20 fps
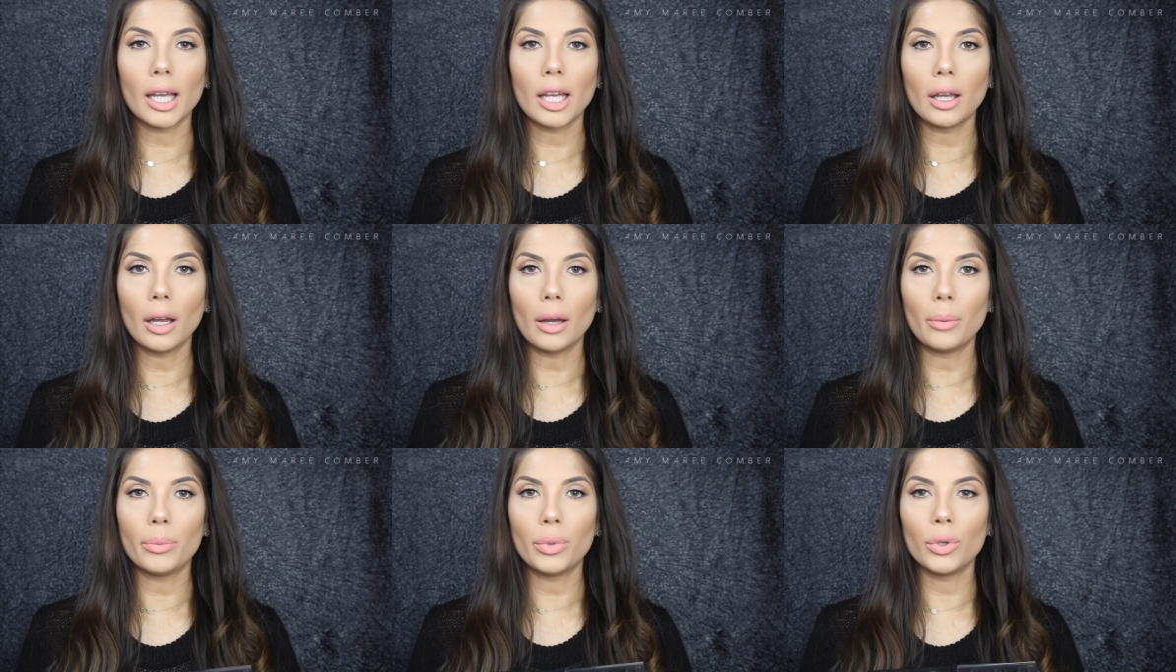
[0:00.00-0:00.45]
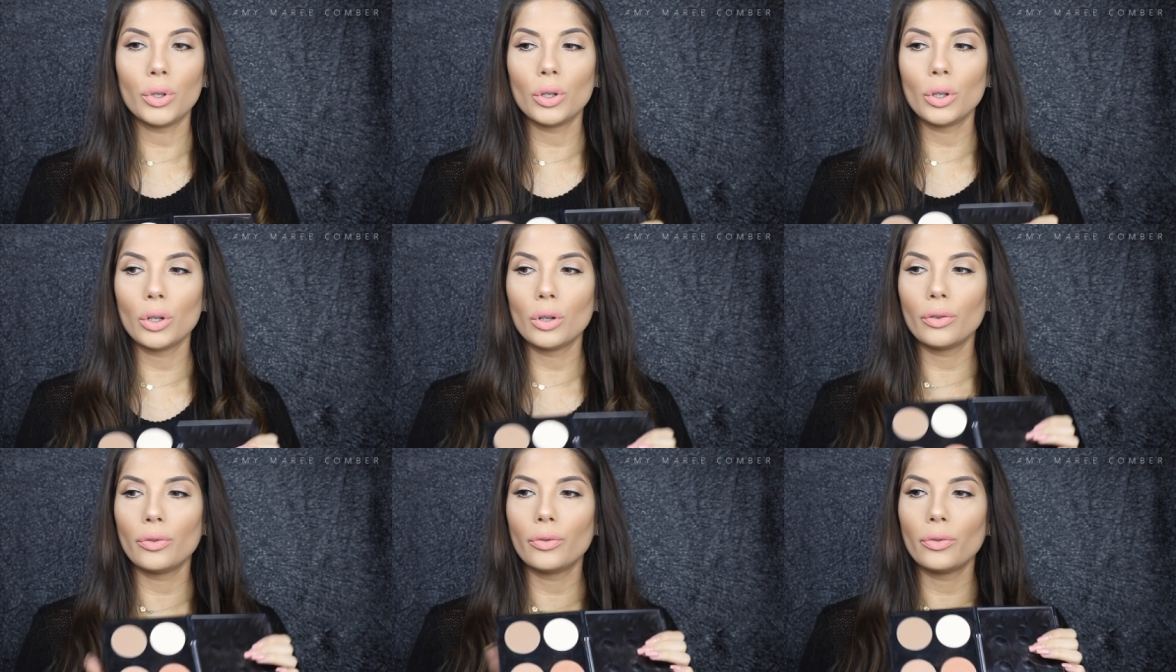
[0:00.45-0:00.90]
a
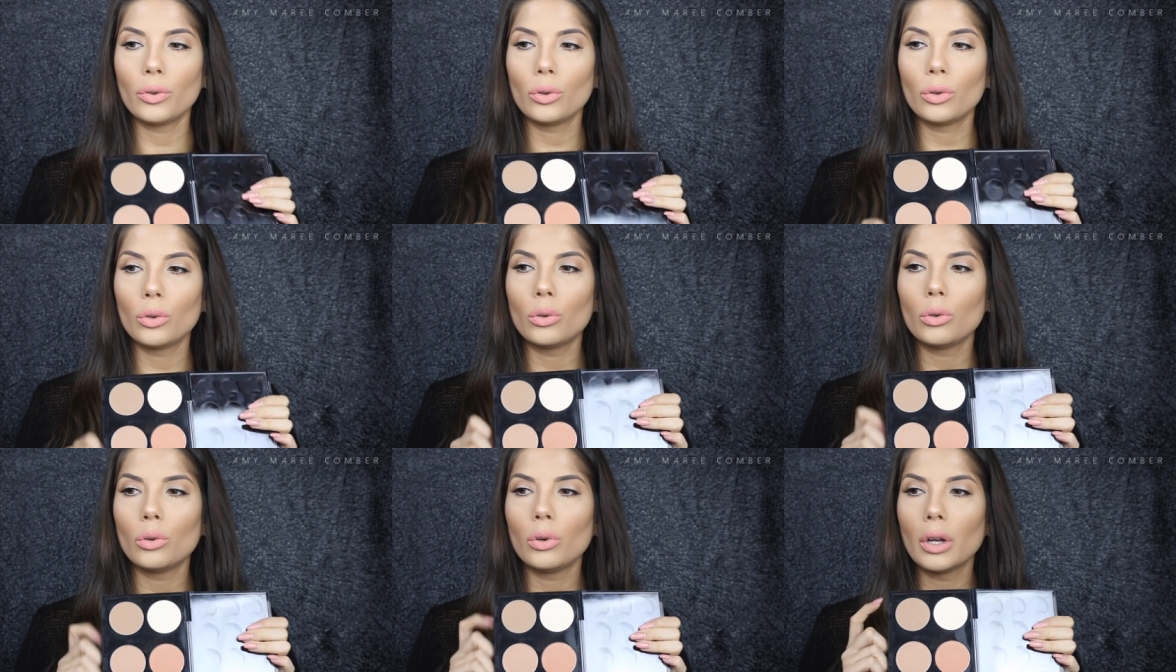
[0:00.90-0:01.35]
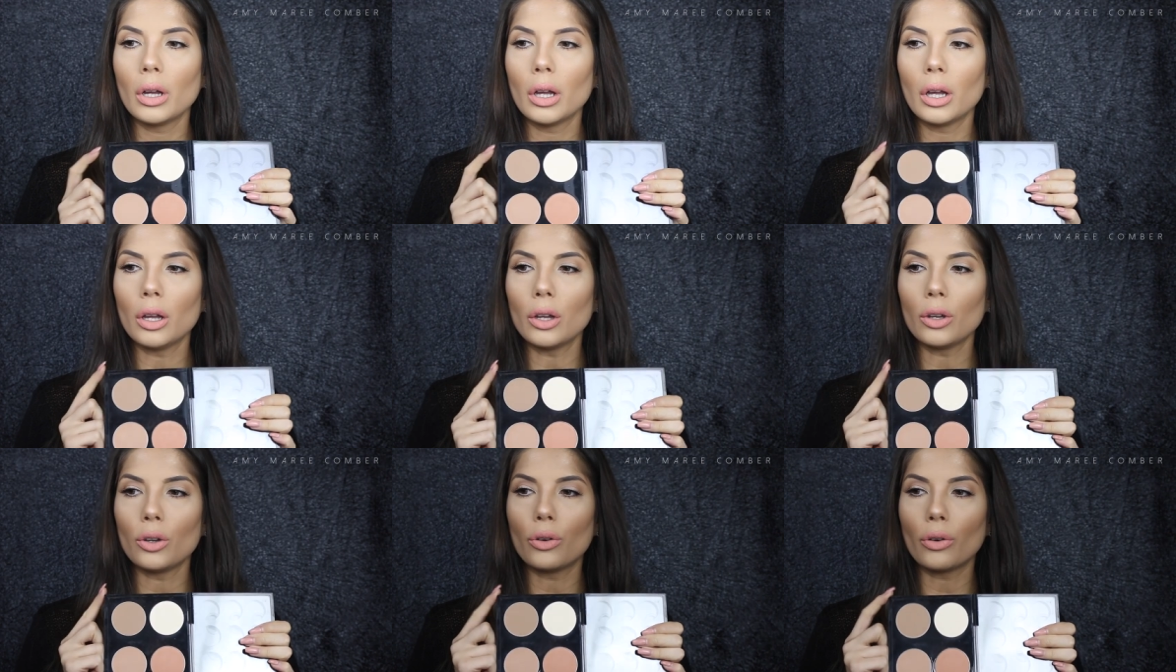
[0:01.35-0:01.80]
beautiful
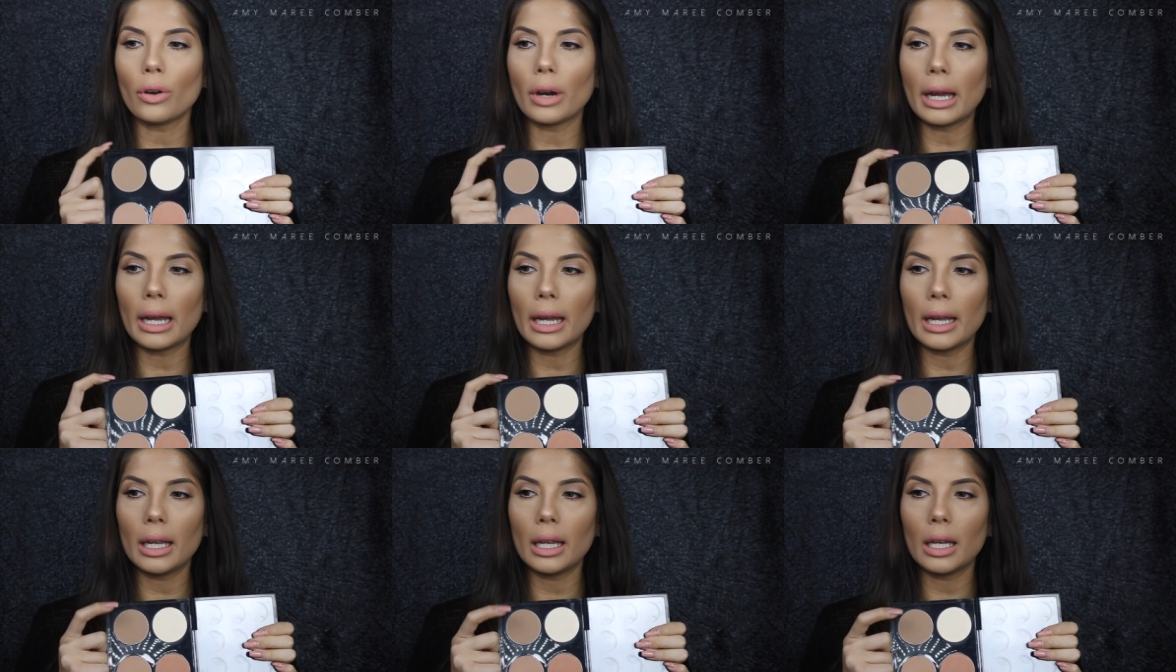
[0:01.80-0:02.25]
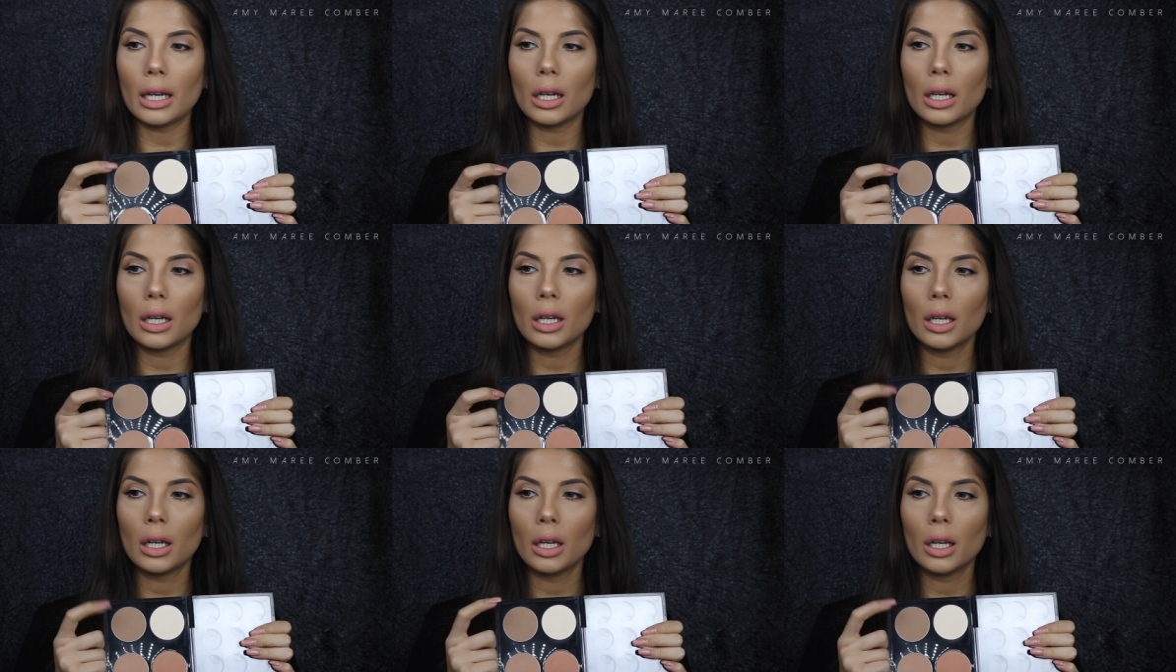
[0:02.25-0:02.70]
grey
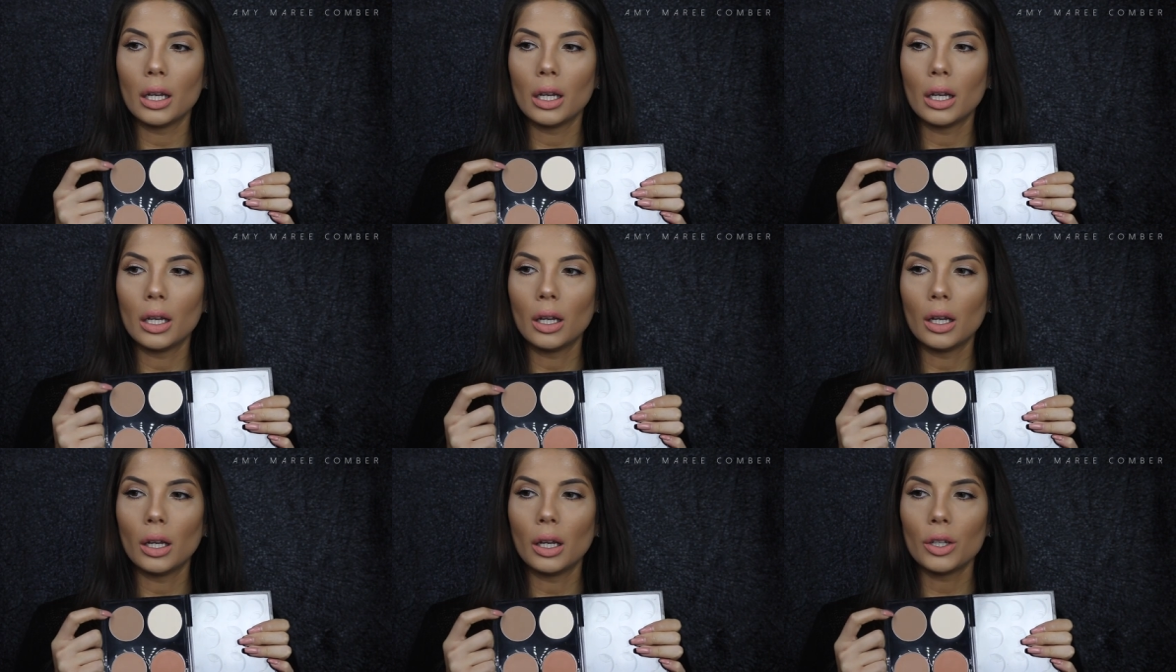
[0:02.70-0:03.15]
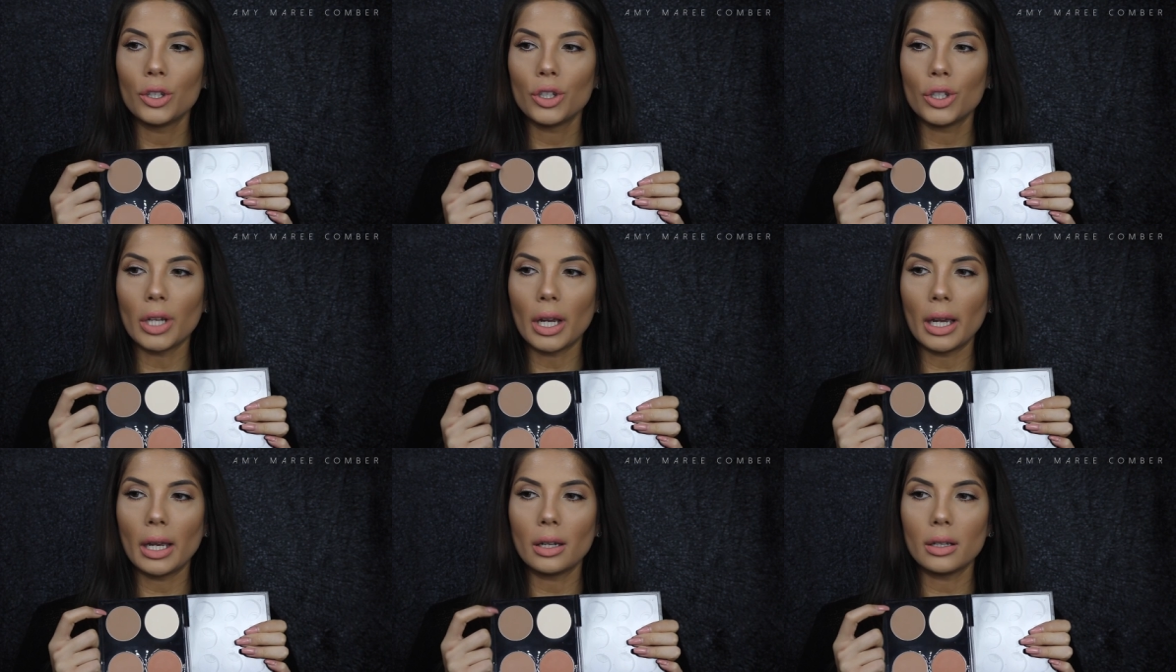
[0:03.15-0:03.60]

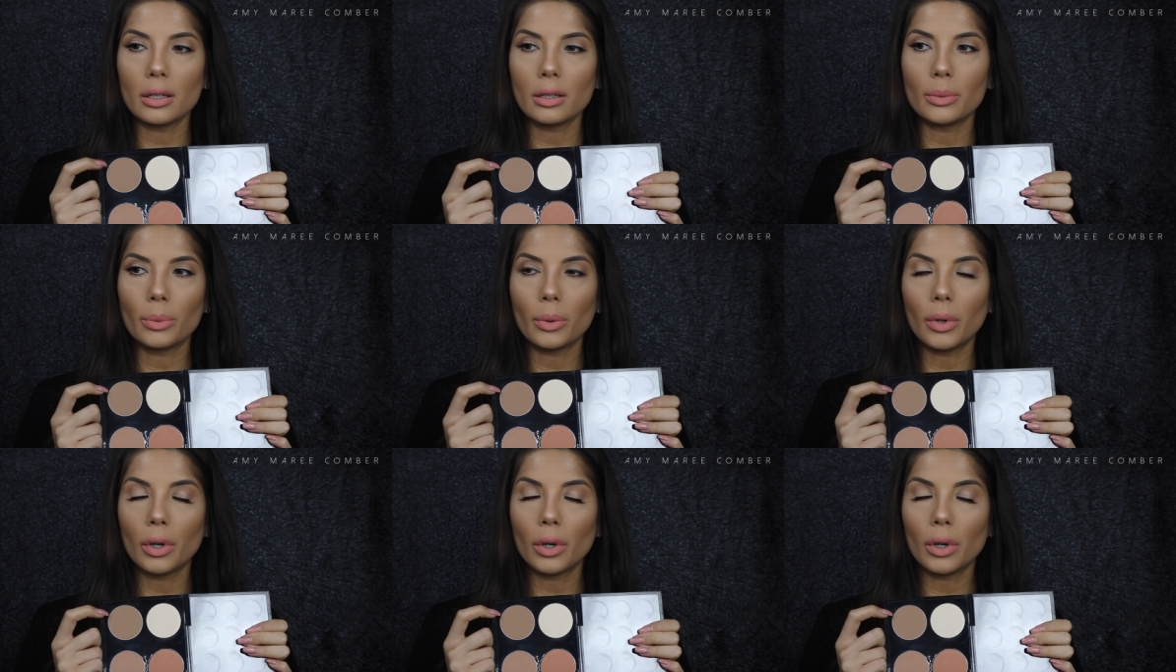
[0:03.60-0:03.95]
shade as